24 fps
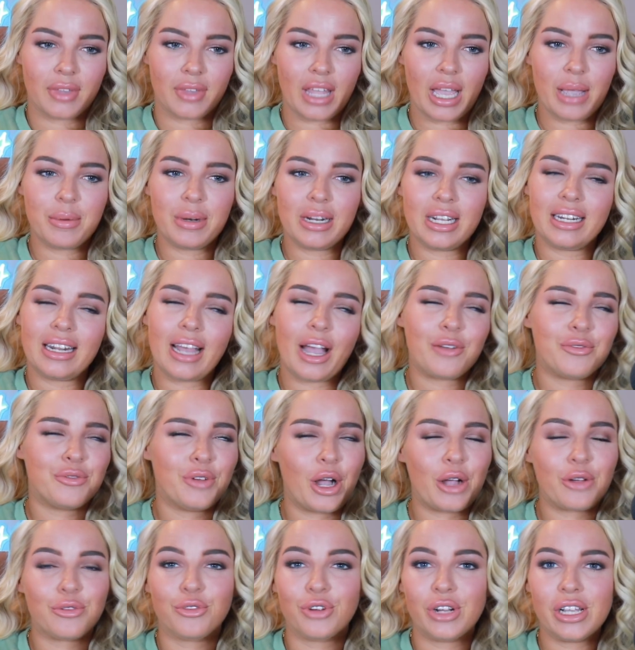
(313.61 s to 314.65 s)
I mean,
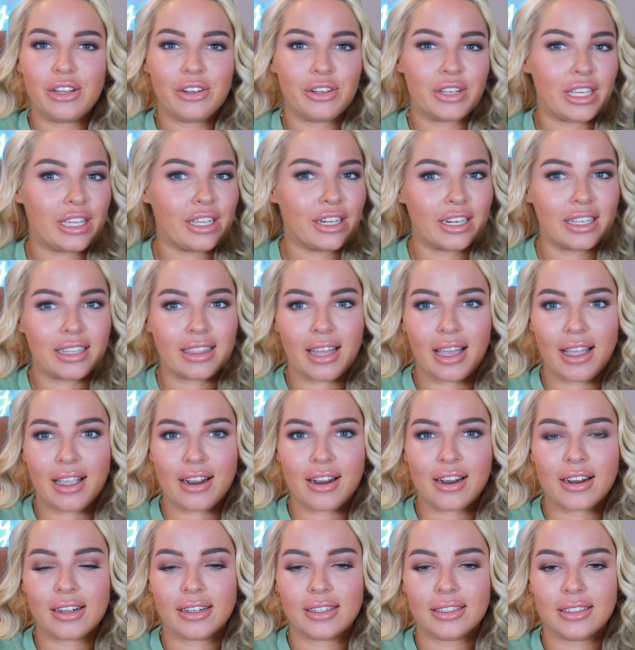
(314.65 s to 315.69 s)
a reel here and
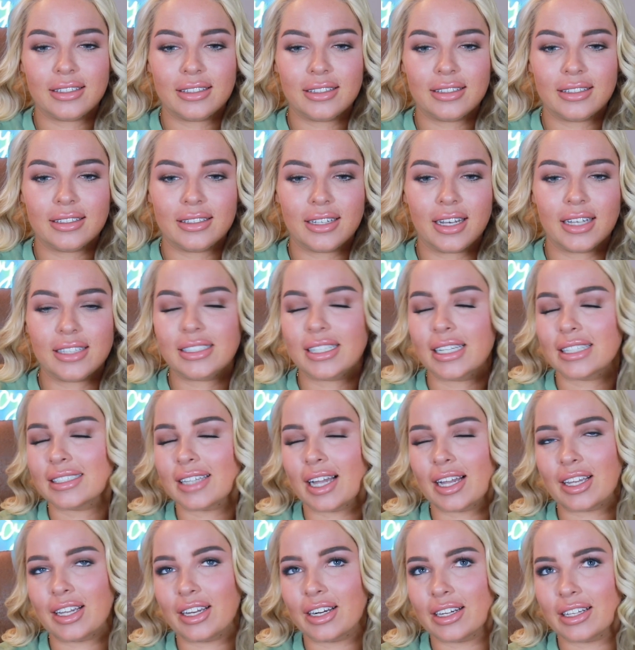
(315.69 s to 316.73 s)
there, a
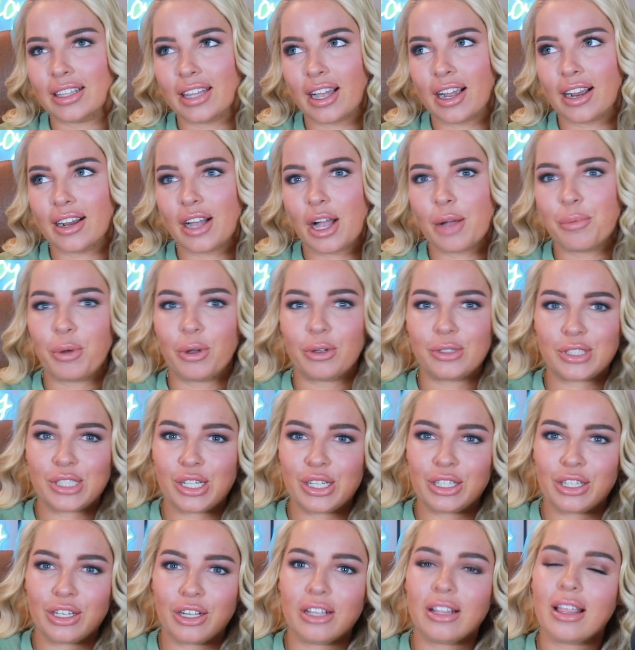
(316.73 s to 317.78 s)
TikTok here and there, a post here
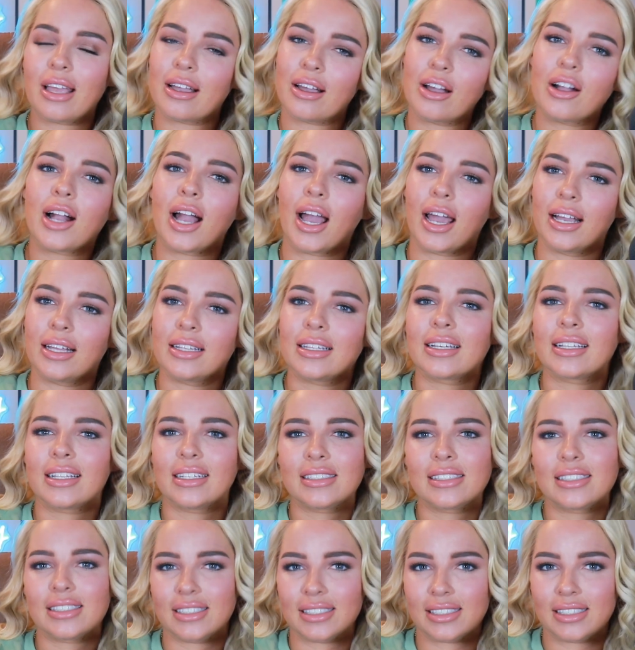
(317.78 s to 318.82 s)
and there, like, okay, like,
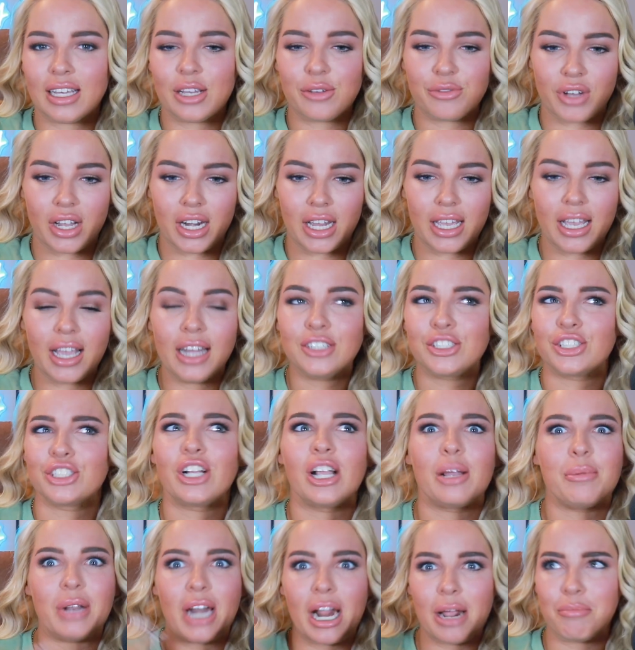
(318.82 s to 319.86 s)
it's funny. And sure,
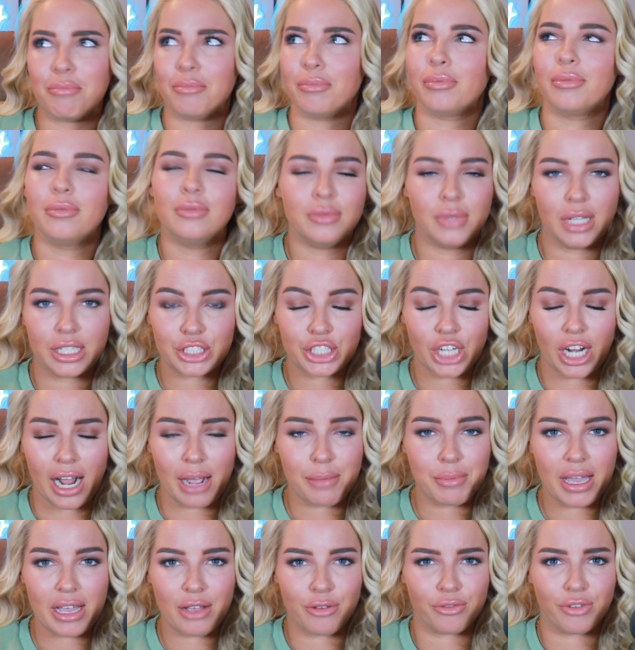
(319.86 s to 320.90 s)
I mean, I
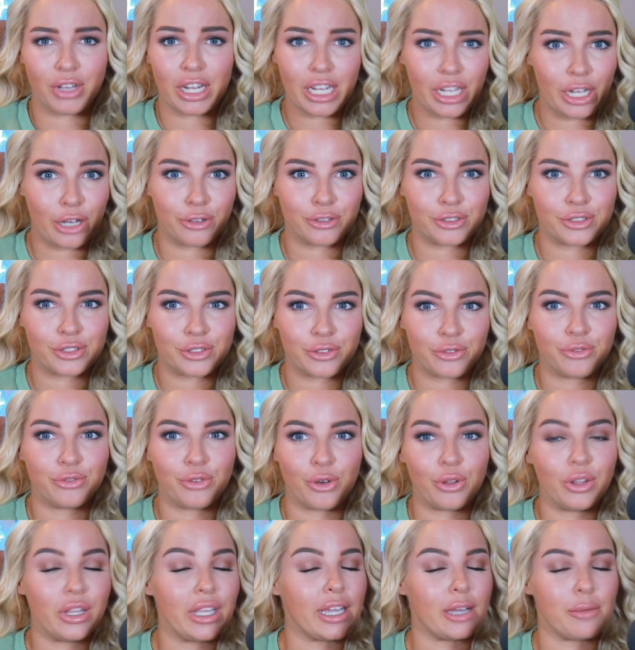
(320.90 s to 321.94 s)
make videos
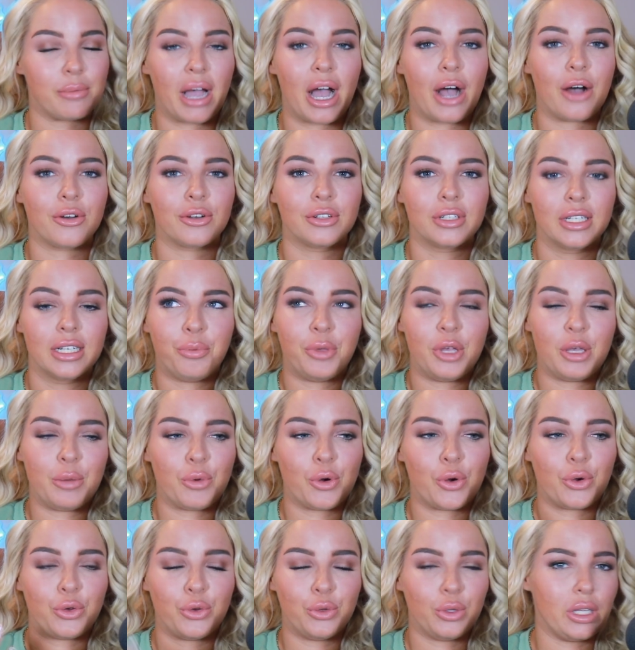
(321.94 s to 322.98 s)
fully about
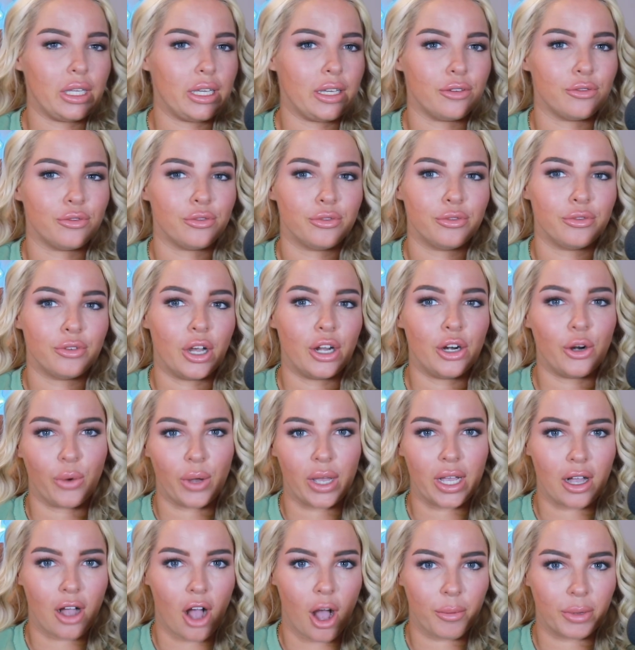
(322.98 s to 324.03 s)
people who leave
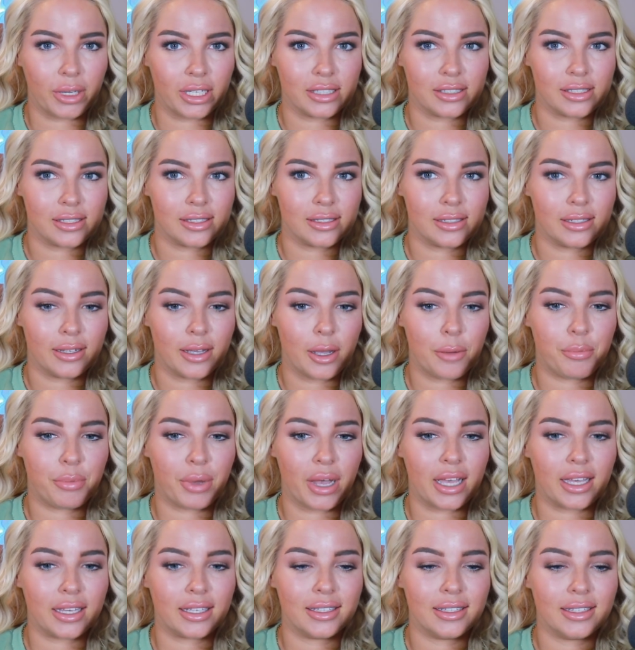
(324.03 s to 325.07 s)
annoying comments,
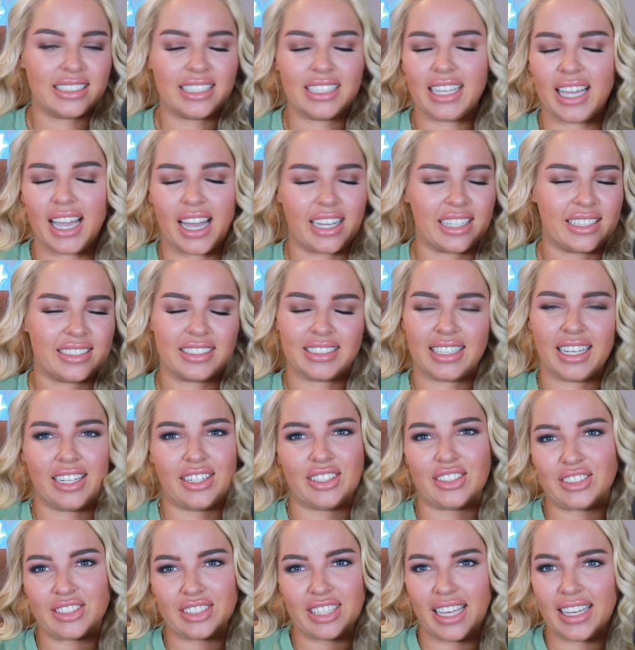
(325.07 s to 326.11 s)
but yeah, I
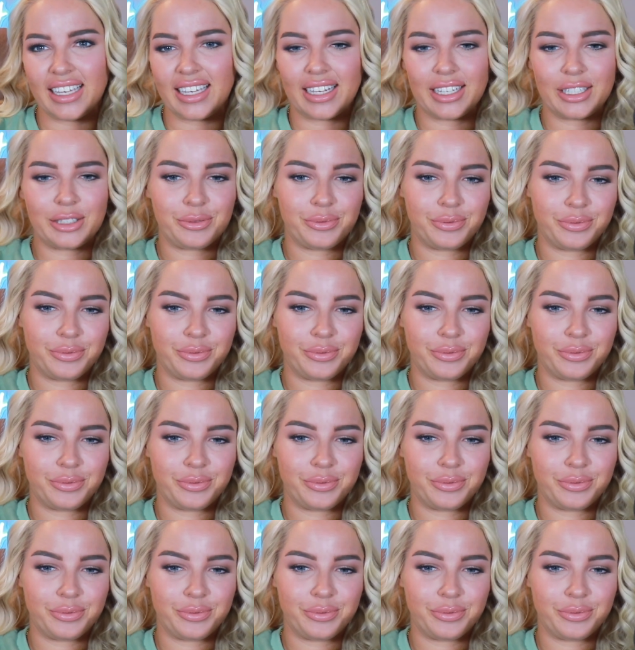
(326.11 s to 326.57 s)
don't like it.